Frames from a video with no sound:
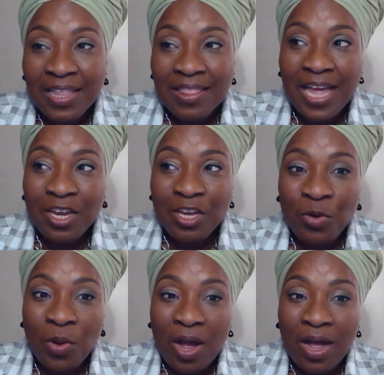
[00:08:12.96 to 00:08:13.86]
that
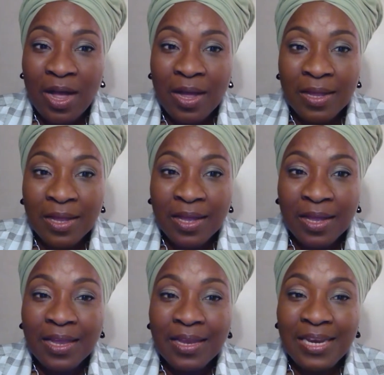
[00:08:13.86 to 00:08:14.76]
you are
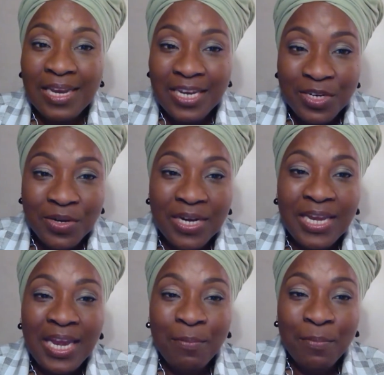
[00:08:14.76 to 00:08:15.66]

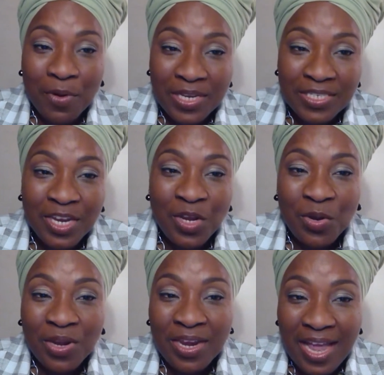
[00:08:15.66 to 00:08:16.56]
literally impressing
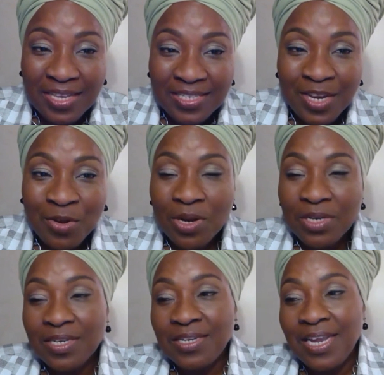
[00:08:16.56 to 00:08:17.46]
your guests in
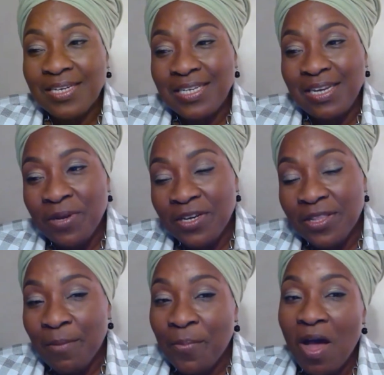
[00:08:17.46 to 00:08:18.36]
order to dig deep into
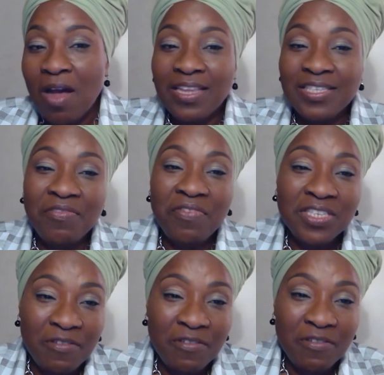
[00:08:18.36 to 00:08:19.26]
their pockets if
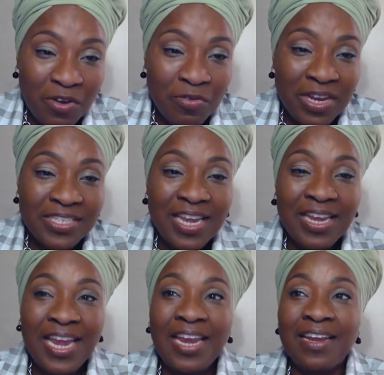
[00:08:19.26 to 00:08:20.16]
it's a
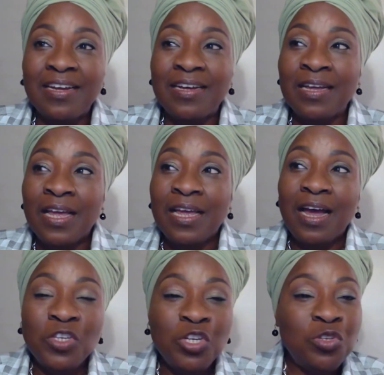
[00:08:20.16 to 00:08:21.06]
fundraising gala,
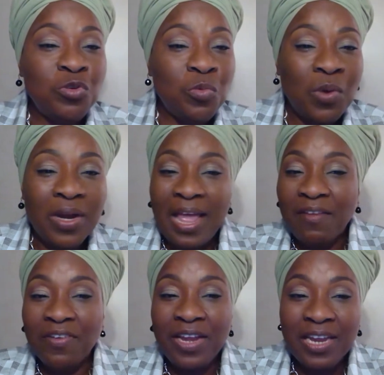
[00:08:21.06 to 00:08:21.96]
to do
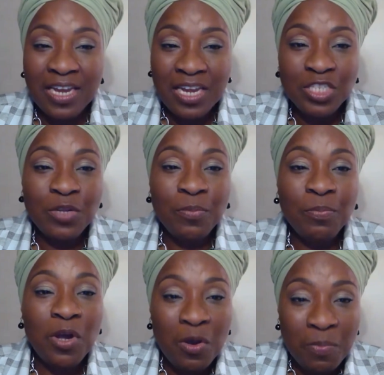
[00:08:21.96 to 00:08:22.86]
whatever it is, the
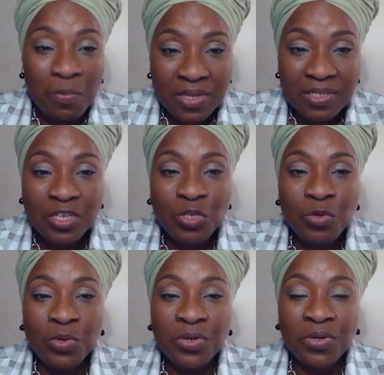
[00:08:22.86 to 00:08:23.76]
purpose that you
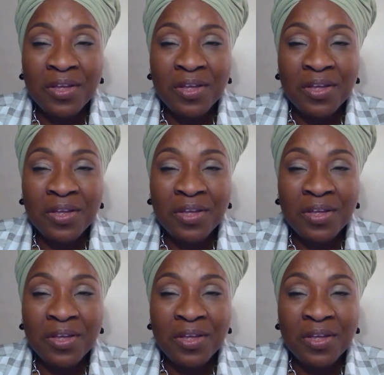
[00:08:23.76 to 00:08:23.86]
were